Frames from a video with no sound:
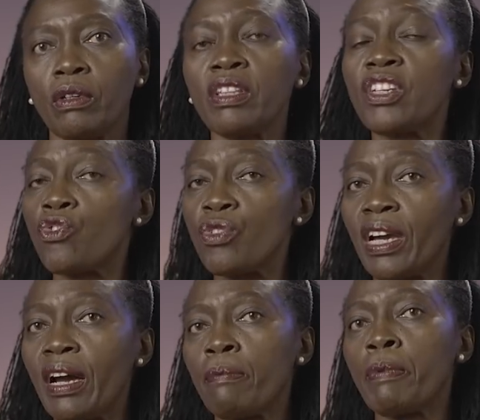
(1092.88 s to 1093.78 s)
The
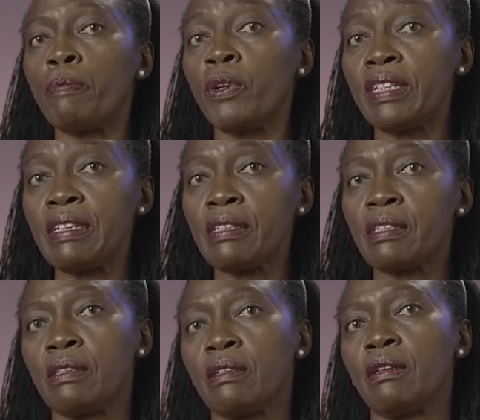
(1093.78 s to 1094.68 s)
trigger-happy
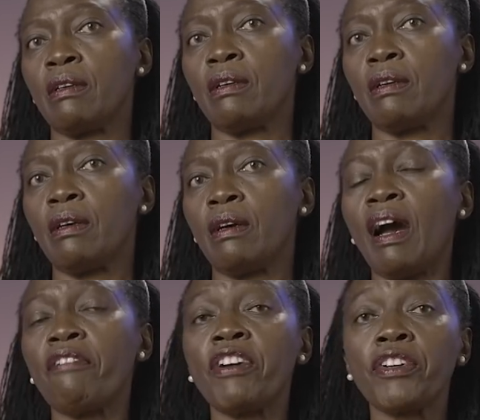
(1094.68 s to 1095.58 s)
police
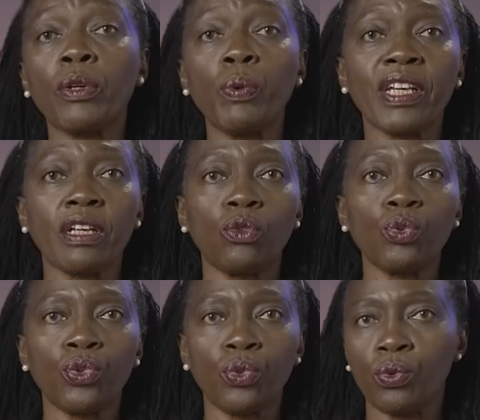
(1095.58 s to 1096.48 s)
are very quick to
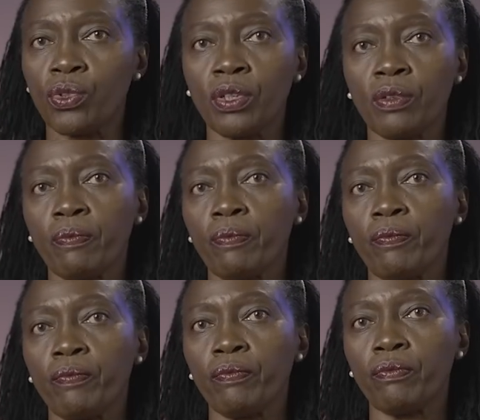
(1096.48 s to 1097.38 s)
shoot
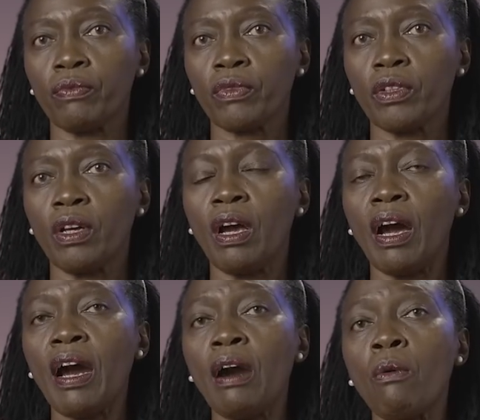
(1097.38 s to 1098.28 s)

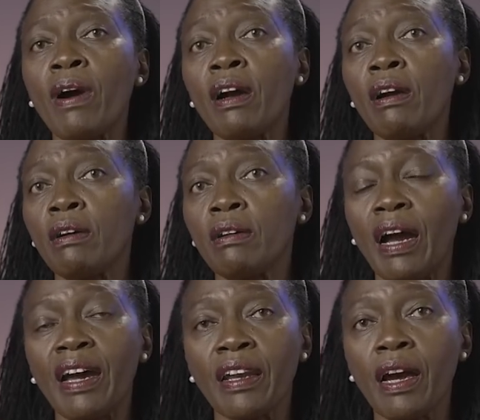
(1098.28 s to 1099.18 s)
our
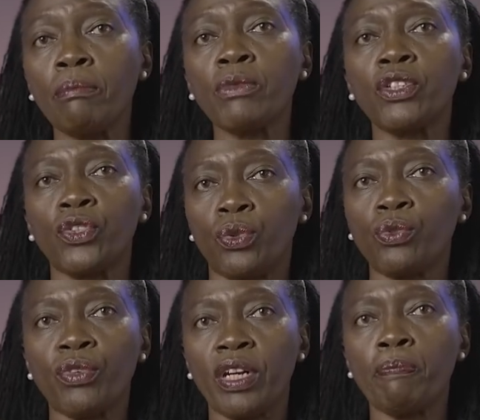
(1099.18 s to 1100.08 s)
unarmed
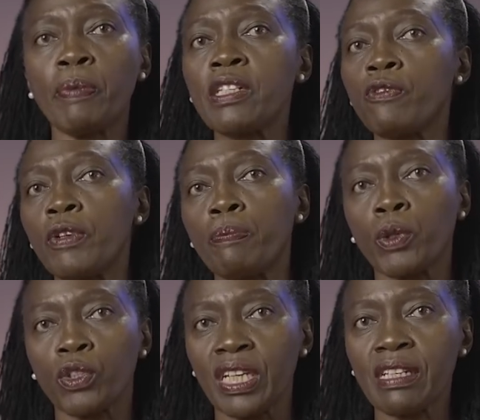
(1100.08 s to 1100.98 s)
children peacefully
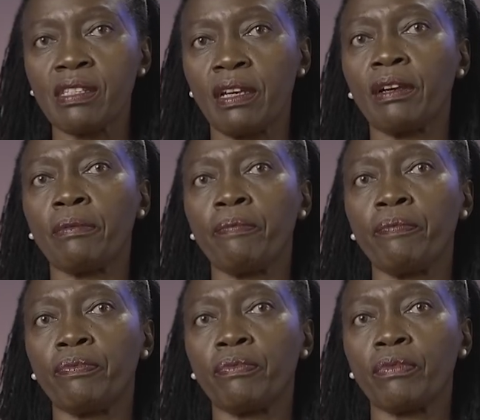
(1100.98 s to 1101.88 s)
protesting,
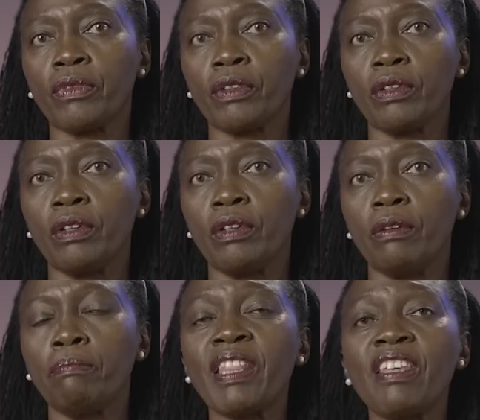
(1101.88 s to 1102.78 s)

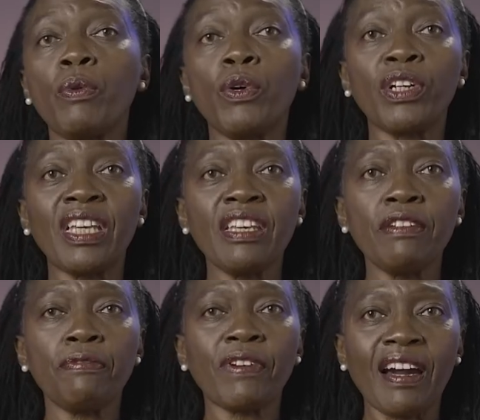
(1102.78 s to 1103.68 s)
but they will
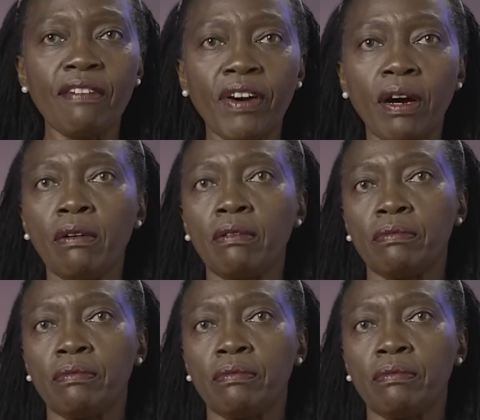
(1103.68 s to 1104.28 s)
give cover